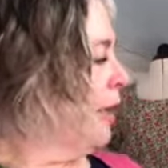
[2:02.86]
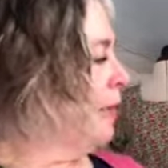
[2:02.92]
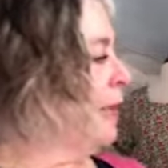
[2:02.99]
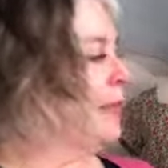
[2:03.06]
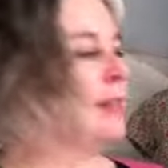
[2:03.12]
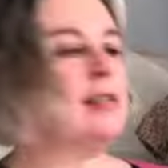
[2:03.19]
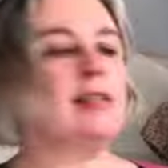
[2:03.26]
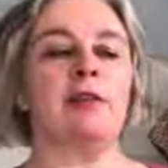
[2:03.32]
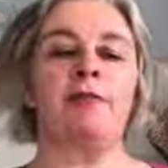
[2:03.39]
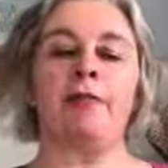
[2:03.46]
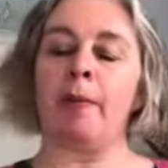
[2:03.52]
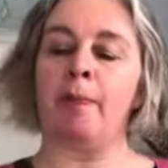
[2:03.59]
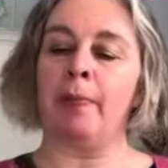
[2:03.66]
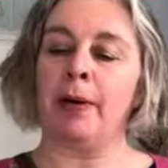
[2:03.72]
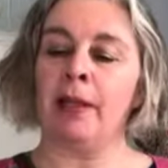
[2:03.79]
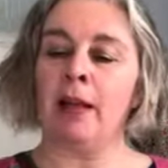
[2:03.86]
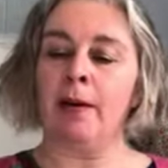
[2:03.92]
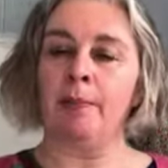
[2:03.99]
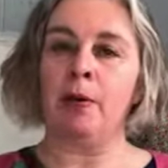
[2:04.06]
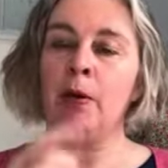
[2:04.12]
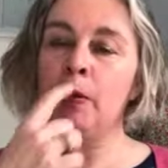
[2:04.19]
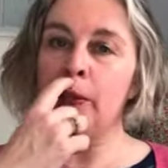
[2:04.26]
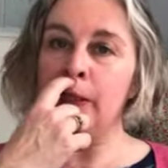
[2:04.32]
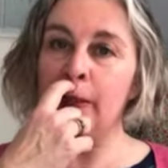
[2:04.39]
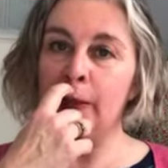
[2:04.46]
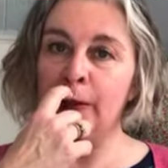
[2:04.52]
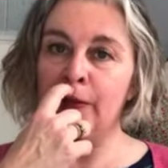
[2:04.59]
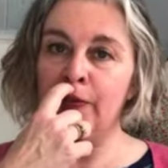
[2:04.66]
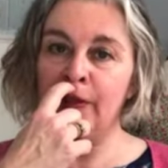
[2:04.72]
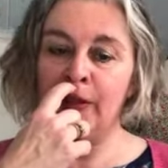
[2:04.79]
This is the fabric that I'm going to
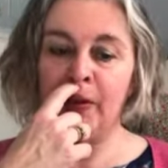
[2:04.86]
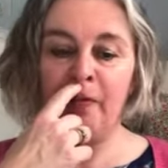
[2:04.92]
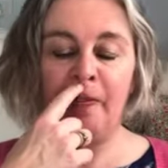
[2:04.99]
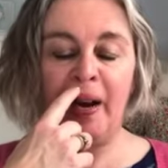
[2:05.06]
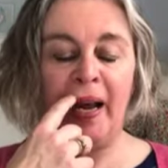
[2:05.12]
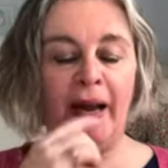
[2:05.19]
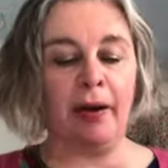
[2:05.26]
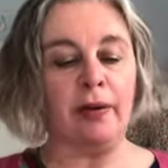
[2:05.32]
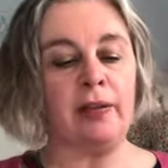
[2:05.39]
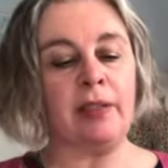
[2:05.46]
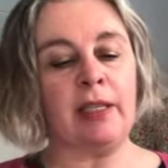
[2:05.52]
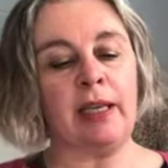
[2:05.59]
use for the ground.